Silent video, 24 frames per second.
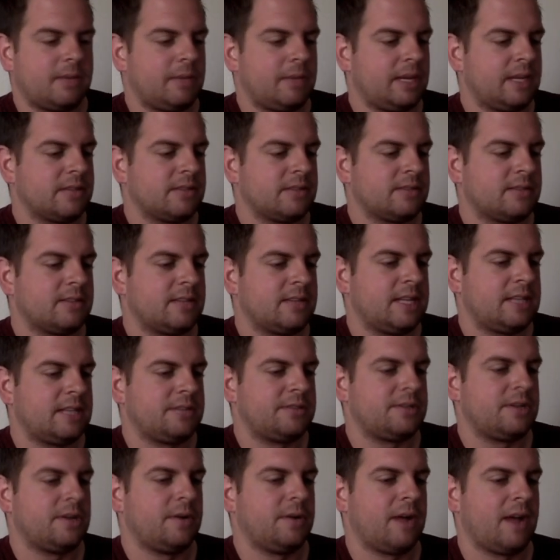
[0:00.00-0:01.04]
because it's
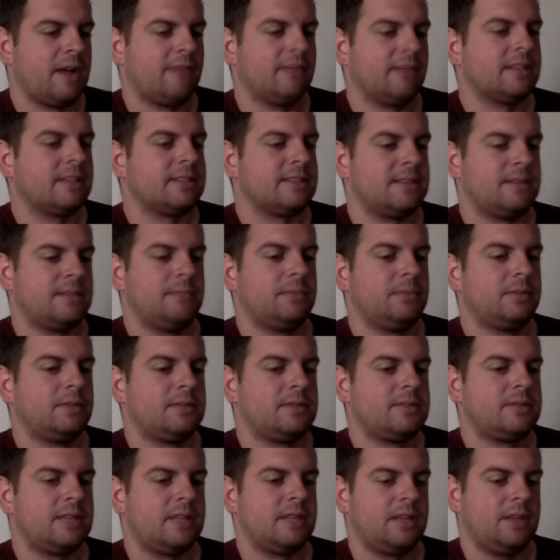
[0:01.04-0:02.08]
so covered in
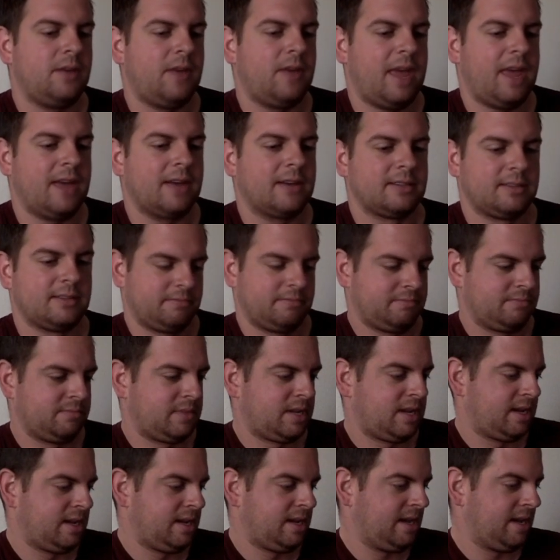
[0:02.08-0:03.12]
symbols that you can't
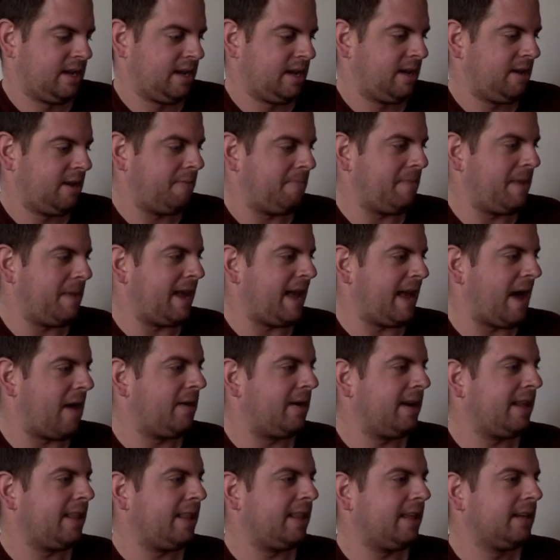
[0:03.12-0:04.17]
make out
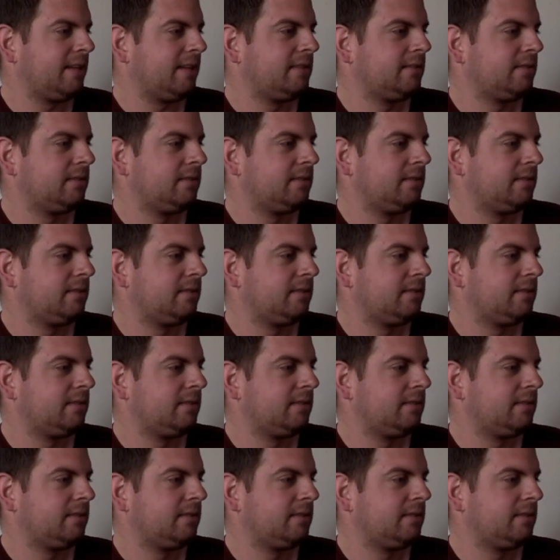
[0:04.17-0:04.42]
anything.